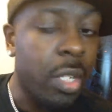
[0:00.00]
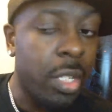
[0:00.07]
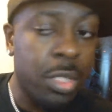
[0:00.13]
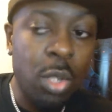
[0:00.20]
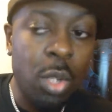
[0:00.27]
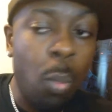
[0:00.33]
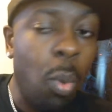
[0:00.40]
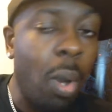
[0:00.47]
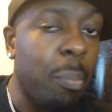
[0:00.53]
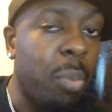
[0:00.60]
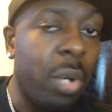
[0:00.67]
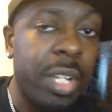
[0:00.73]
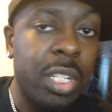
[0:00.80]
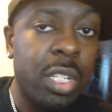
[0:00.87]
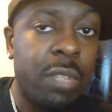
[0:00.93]
There's not one
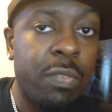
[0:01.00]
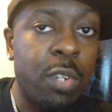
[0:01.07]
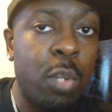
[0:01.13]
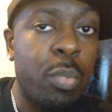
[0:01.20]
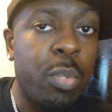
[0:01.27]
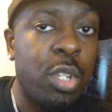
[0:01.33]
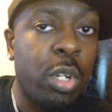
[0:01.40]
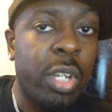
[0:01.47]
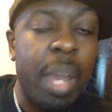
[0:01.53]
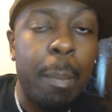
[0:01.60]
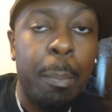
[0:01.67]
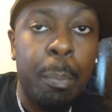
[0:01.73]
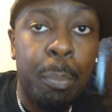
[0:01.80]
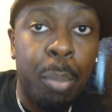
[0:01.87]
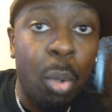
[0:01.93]
point in this film where you get
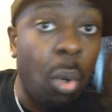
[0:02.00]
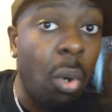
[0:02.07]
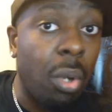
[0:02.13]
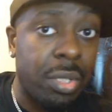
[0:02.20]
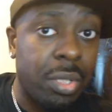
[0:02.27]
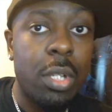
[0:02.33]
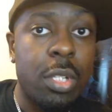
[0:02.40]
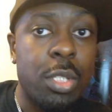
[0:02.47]
bored.